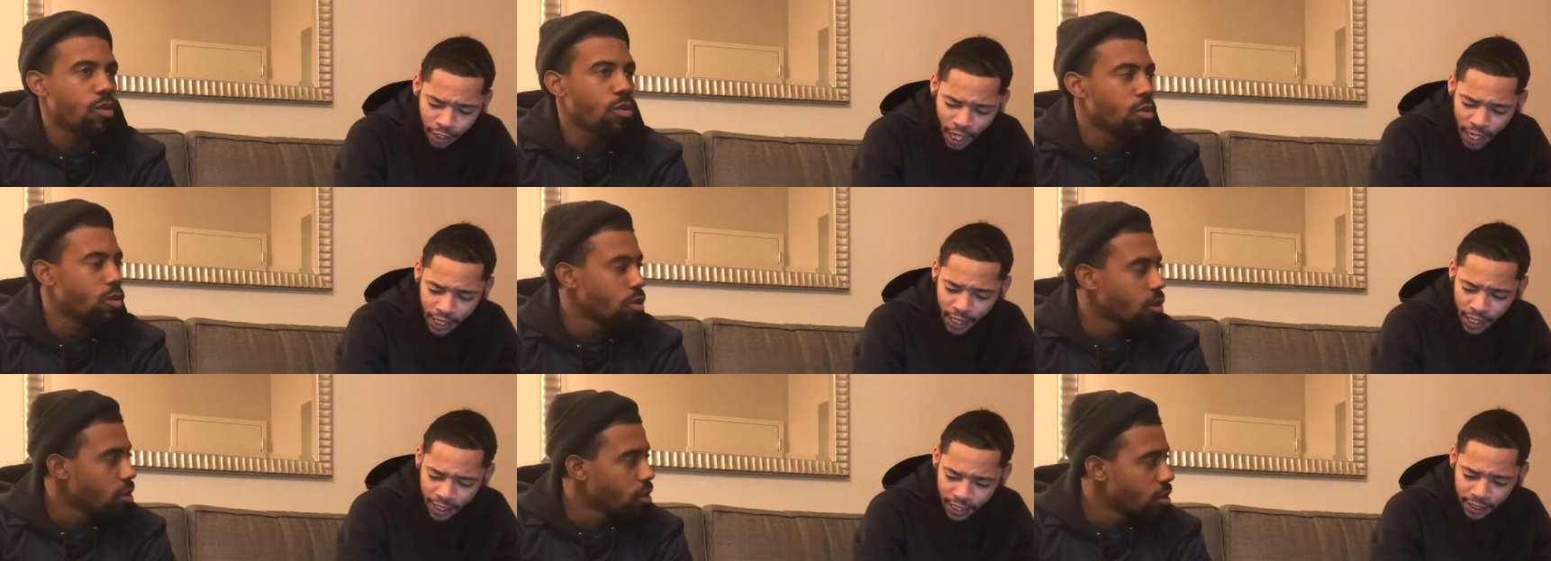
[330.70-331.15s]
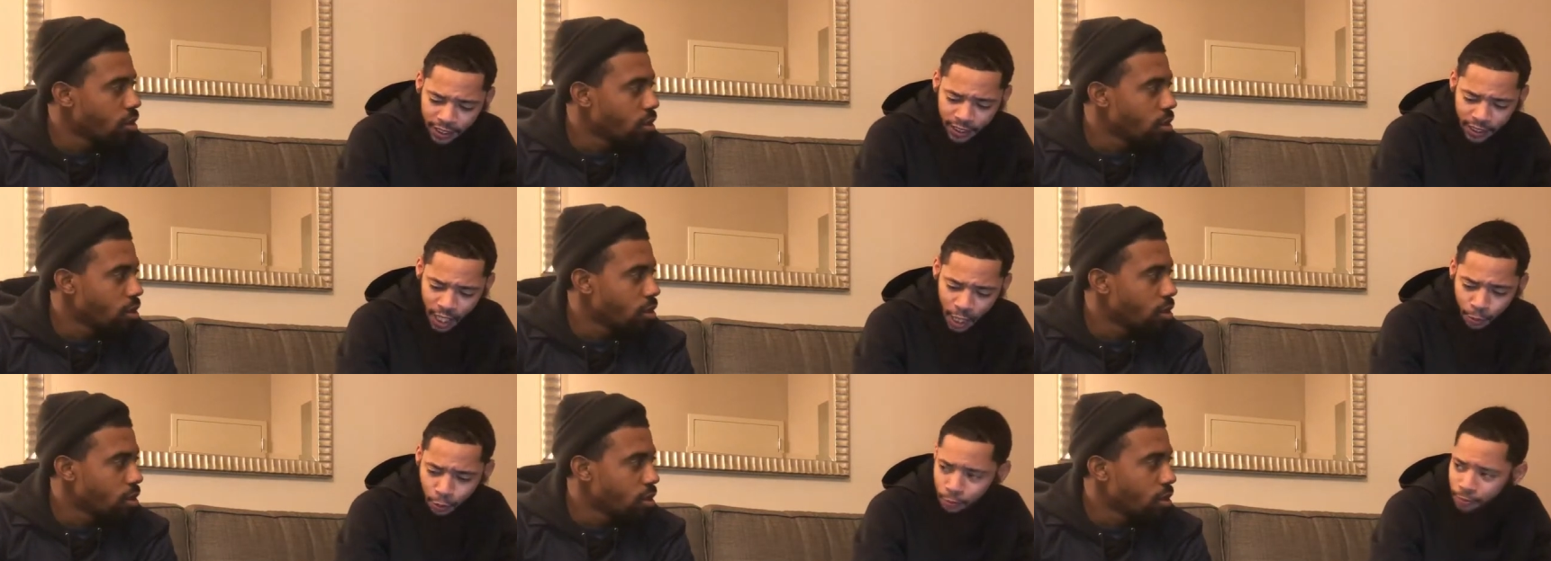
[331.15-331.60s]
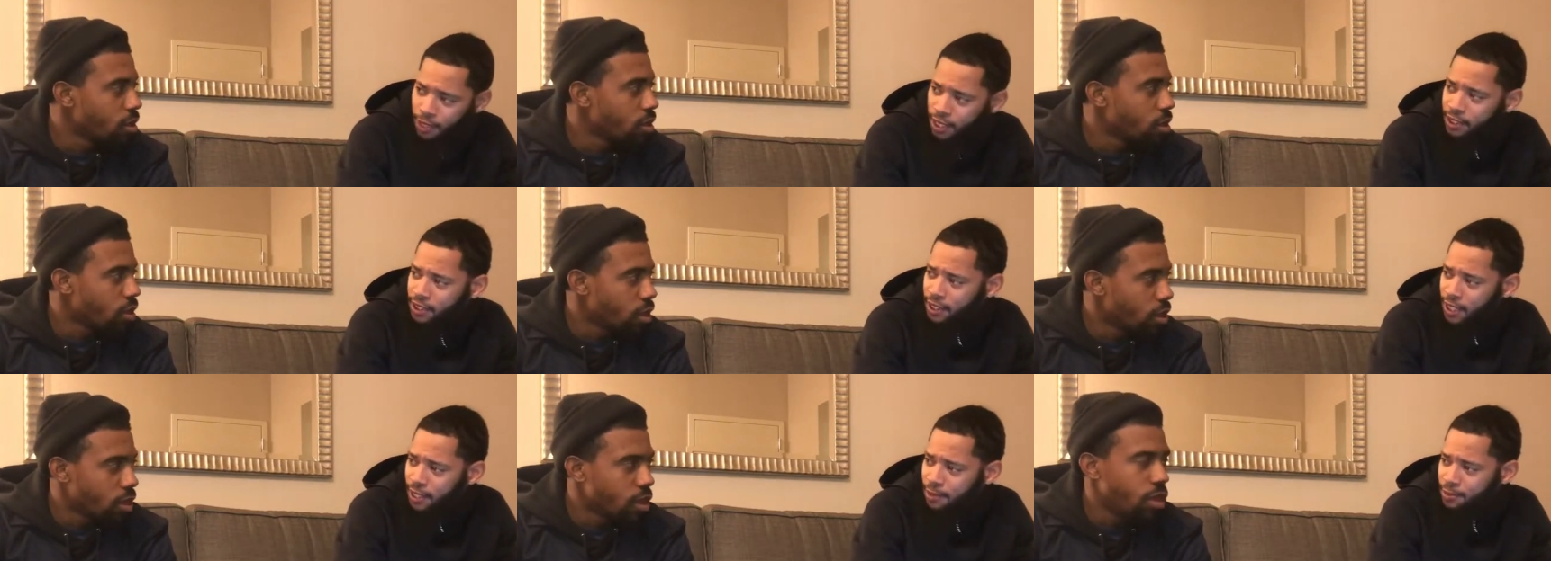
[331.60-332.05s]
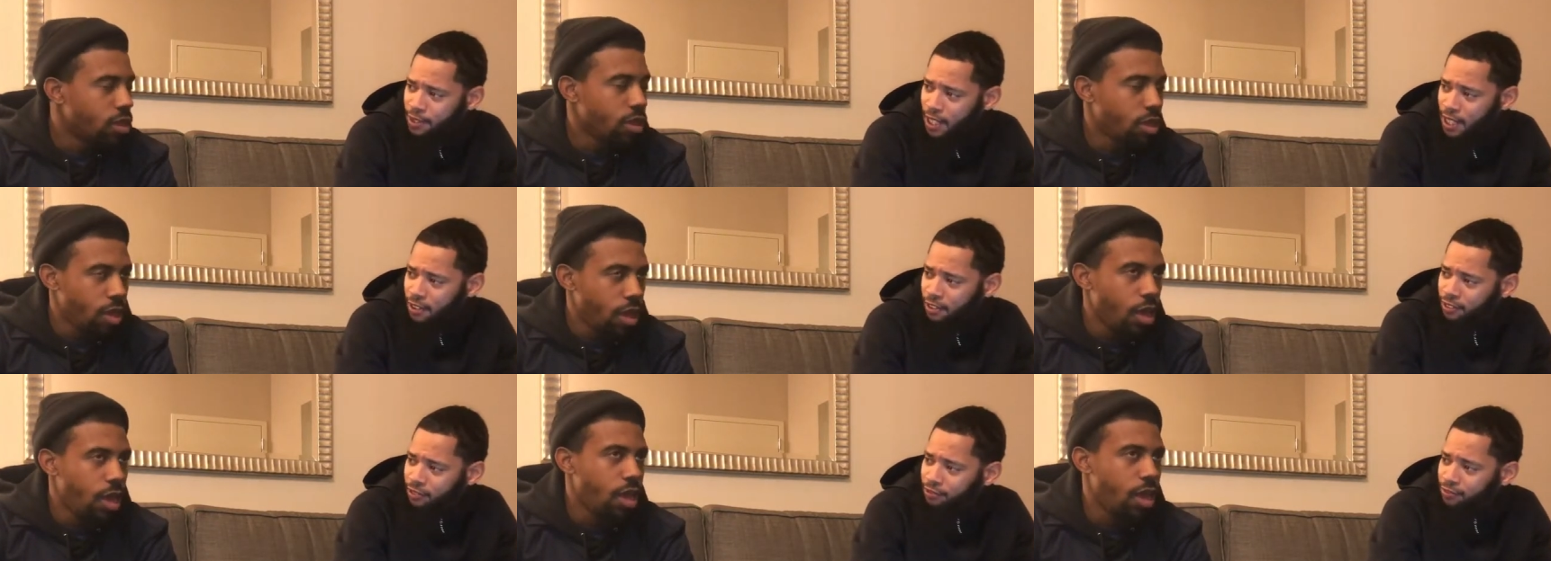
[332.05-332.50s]
Speaker 1: got like a couple mixtapes
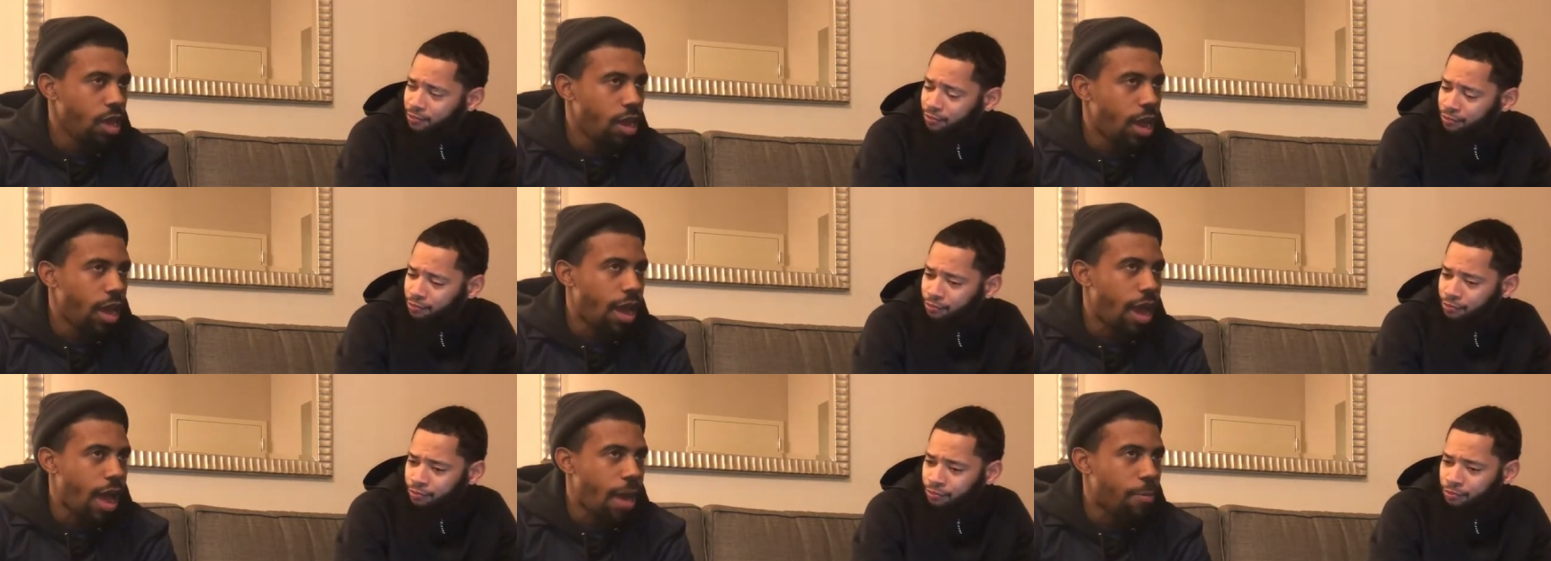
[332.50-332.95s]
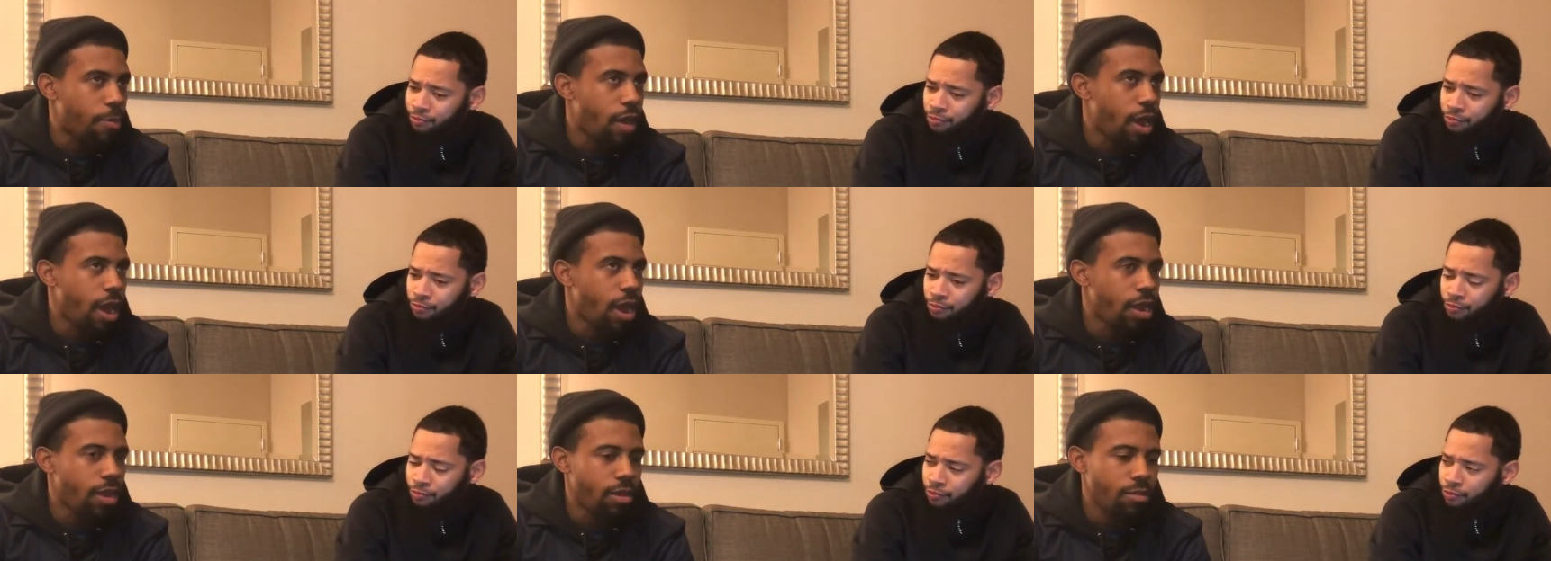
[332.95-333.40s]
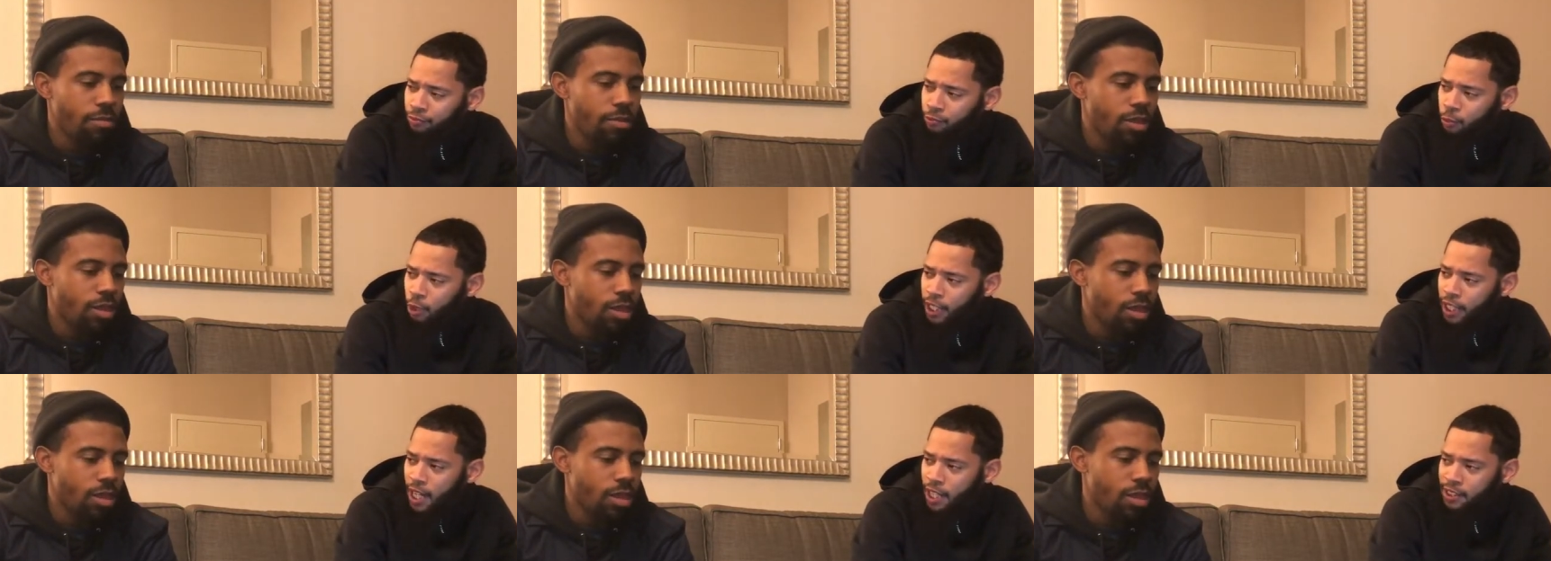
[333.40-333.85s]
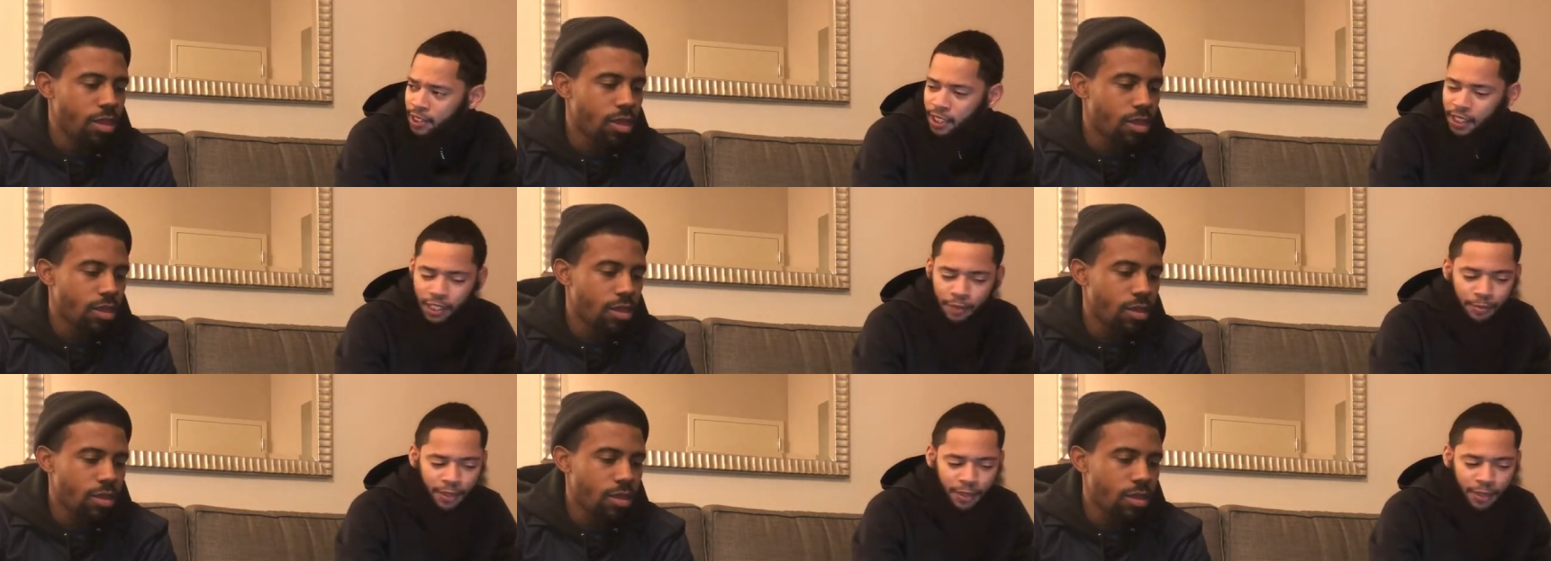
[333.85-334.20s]
out. Yeah, like I probably. Where see. can I check your